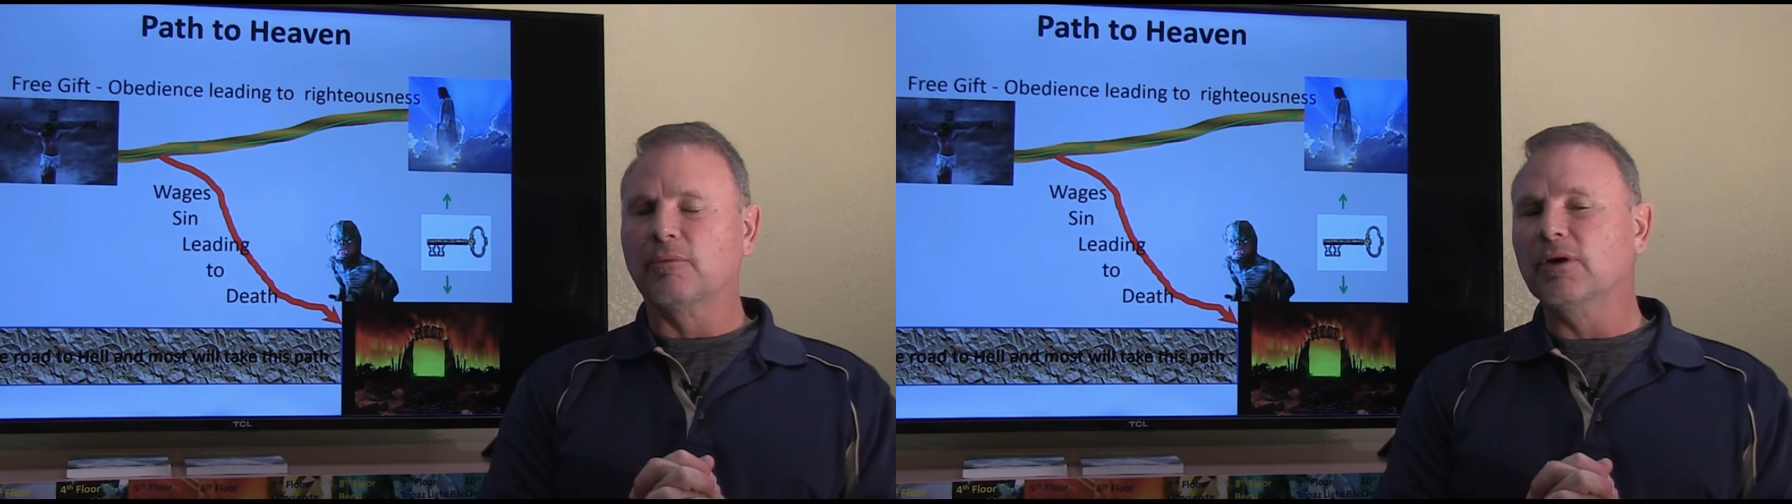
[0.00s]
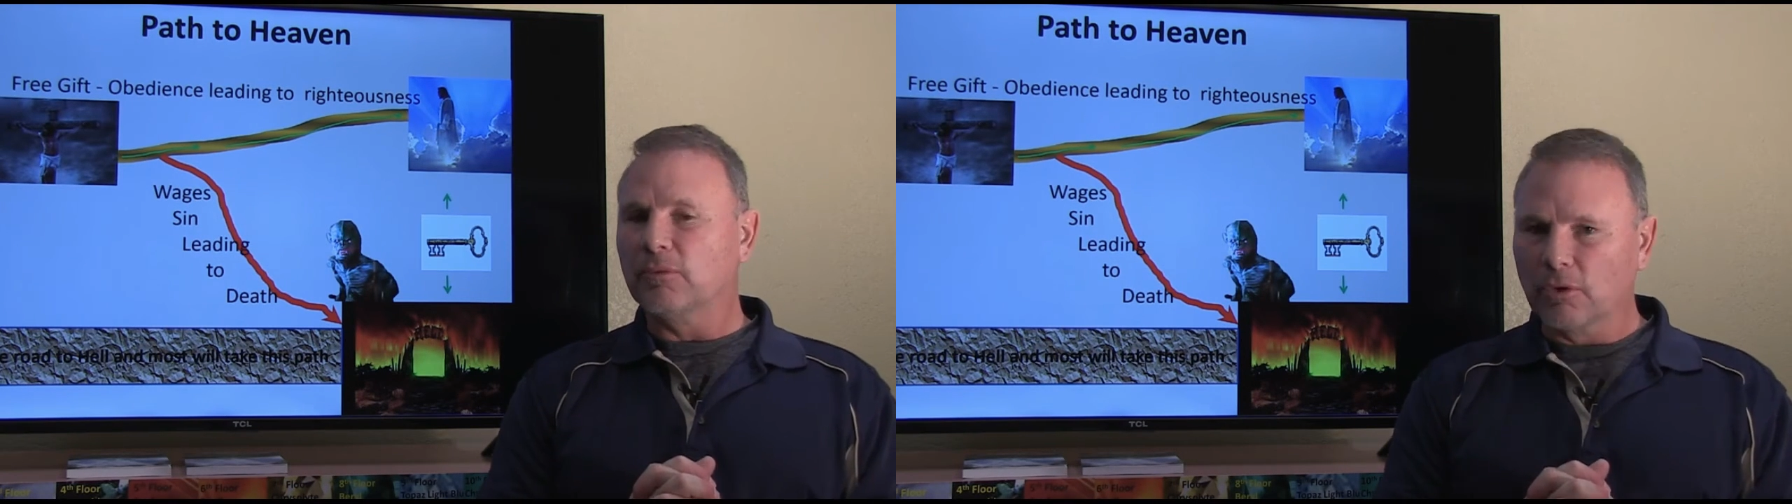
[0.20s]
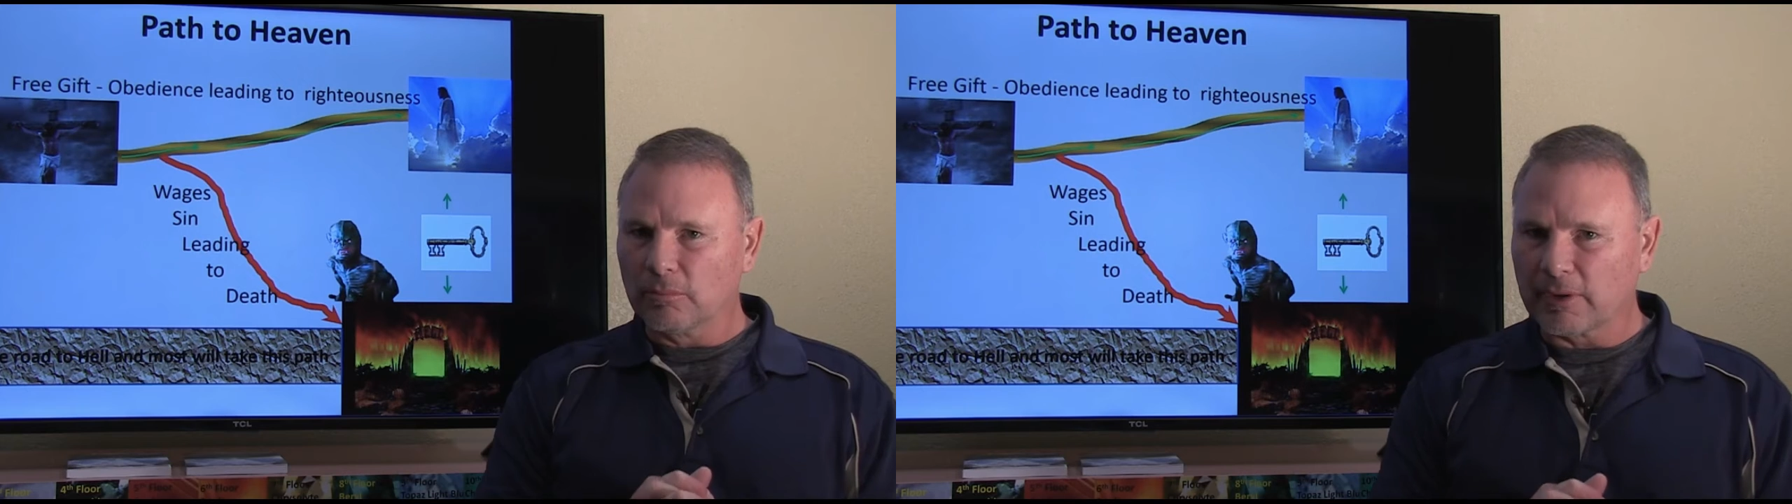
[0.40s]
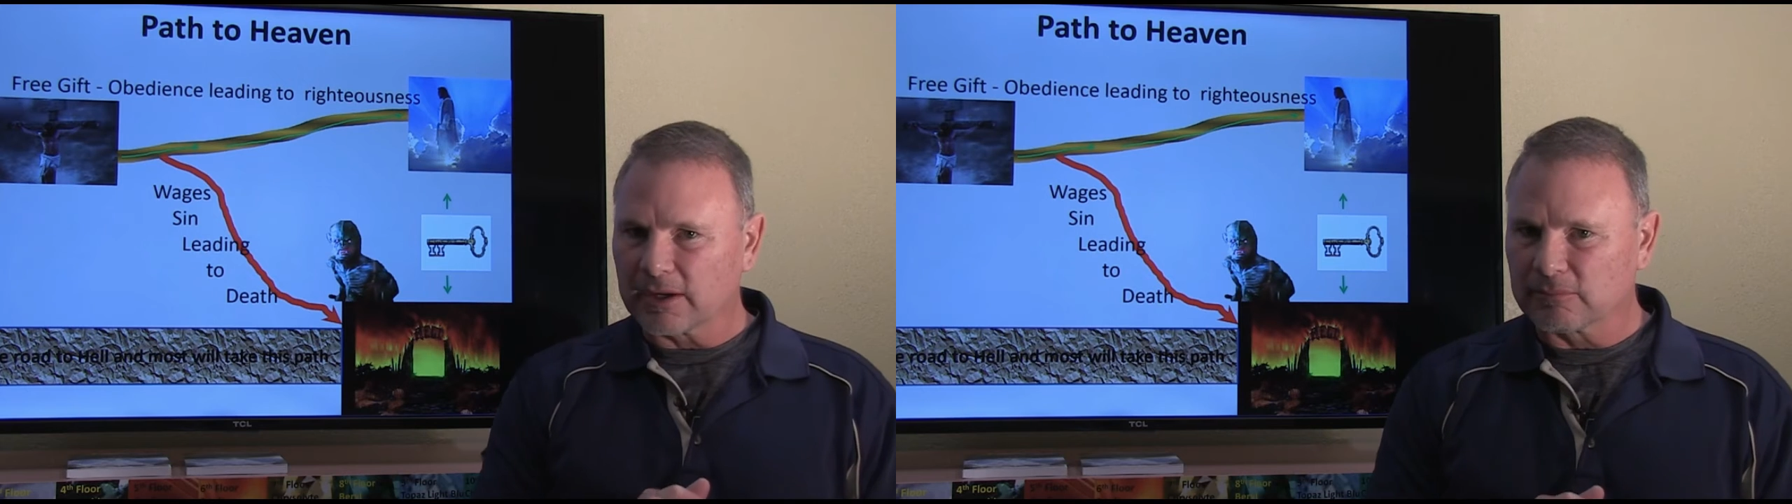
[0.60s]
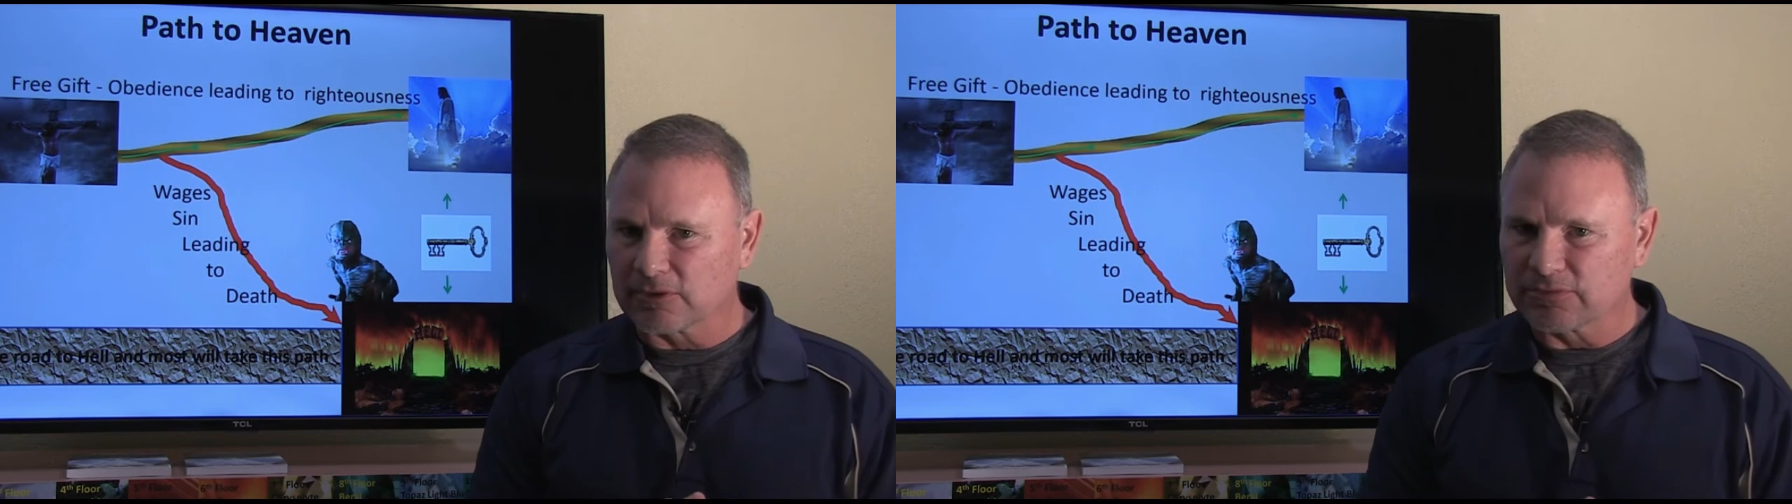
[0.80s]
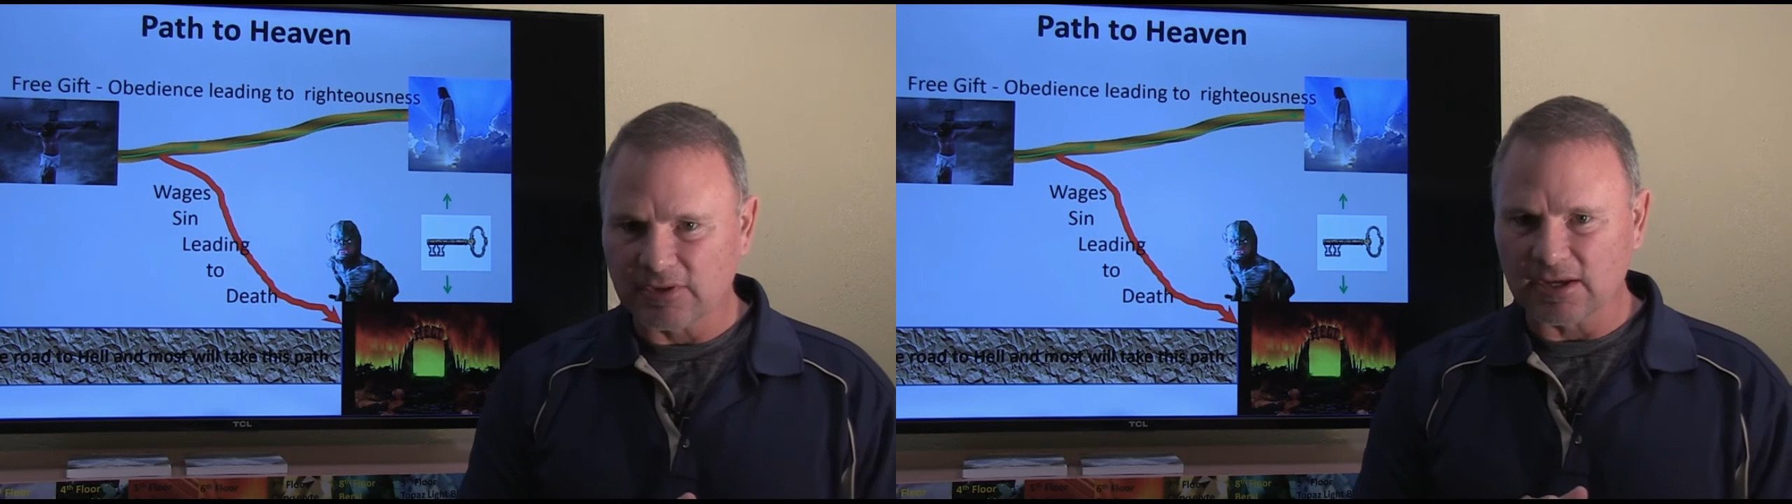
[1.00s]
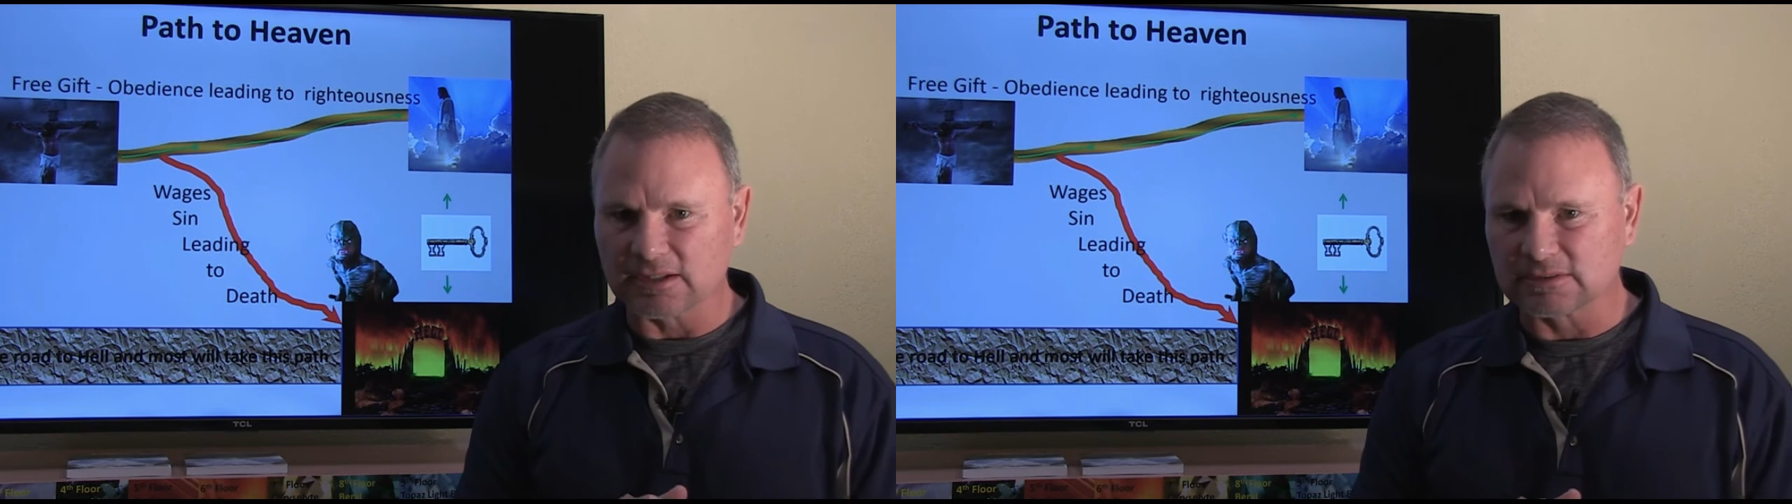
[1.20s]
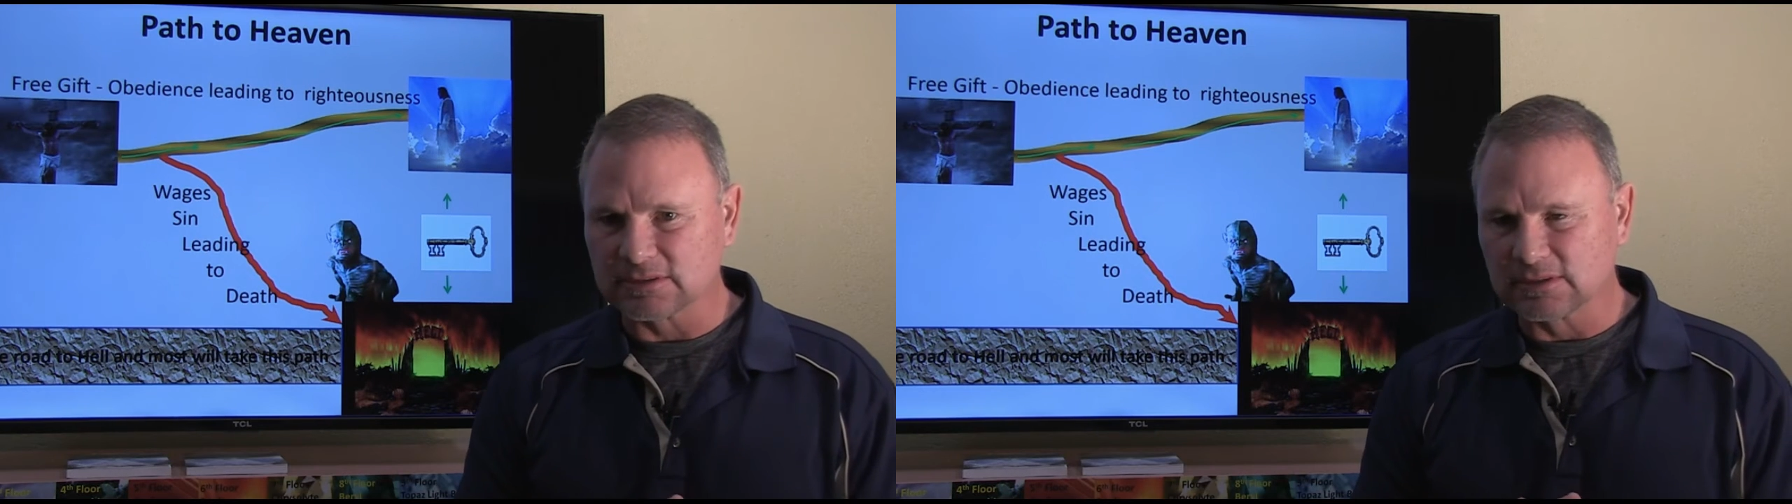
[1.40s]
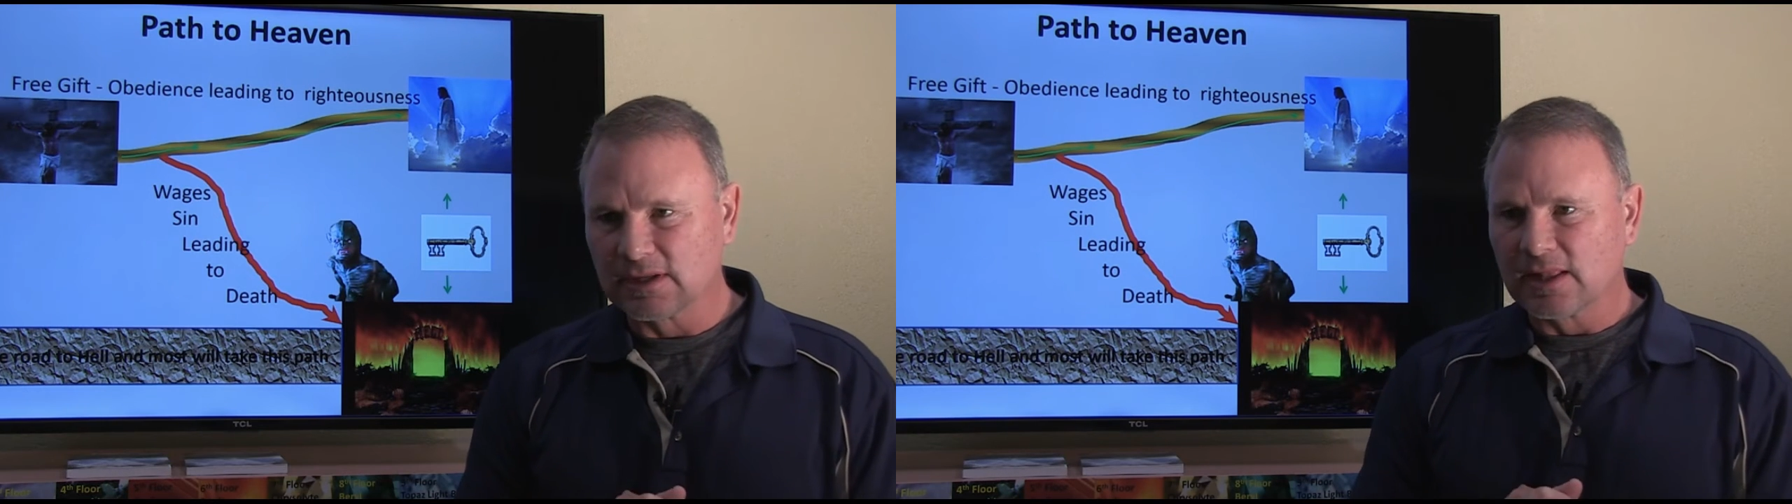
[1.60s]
We will make mistakes,